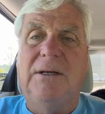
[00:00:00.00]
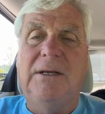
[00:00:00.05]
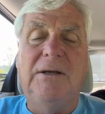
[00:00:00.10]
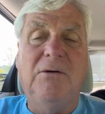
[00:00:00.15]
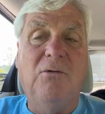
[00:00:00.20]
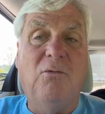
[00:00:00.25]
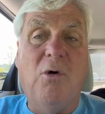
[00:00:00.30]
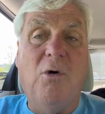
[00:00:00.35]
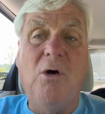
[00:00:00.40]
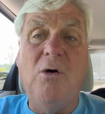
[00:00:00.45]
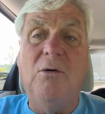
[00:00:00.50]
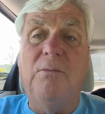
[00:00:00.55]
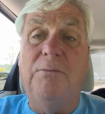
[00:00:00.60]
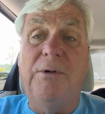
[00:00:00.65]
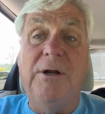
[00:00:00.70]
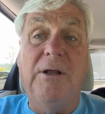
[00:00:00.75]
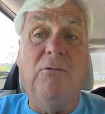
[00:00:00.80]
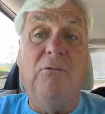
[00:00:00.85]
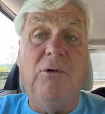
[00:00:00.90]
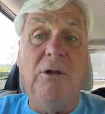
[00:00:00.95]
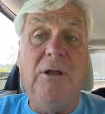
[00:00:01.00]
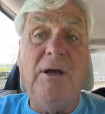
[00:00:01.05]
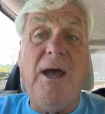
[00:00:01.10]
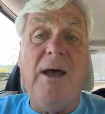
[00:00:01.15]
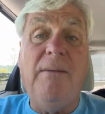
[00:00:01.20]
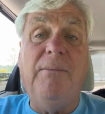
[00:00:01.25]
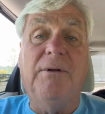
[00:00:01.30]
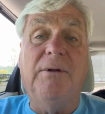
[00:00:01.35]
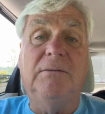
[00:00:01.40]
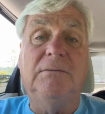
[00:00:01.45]
It won't, but it will
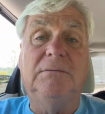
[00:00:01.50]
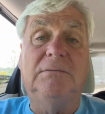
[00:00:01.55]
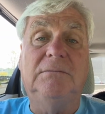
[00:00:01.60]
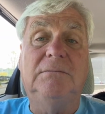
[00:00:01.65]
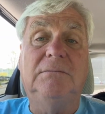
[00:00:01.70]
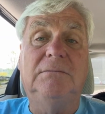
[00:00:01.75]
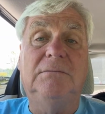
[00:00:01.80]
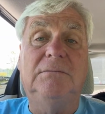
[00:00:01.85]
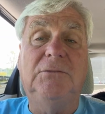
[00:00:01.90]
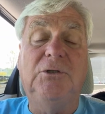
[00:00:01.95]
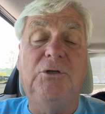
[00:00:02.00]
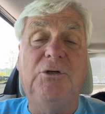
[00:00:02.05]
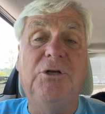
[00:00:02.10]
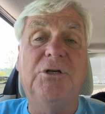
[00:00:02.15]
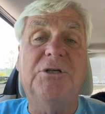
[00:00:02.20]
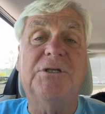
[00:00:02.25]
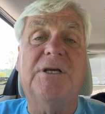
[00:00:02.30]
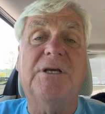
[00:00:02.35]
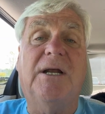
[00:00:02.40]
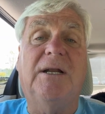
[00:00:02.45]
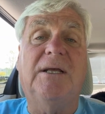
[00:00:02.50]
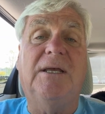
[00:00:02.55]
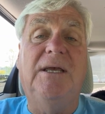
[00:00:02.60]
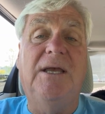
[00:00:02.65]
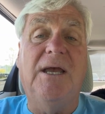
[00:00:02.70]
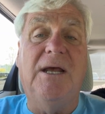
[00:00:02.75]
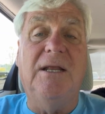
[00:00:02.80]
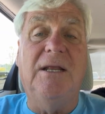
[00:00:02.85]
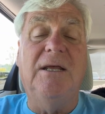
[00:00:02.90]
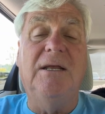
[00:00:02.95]
happen you just got to
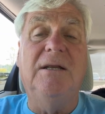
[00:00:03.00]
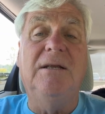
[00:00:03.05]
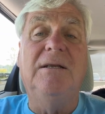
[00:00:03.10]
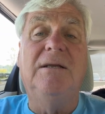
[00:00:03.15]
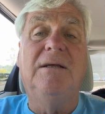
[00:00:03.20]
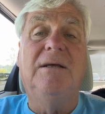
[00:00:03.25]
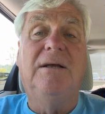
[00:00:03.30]
get in,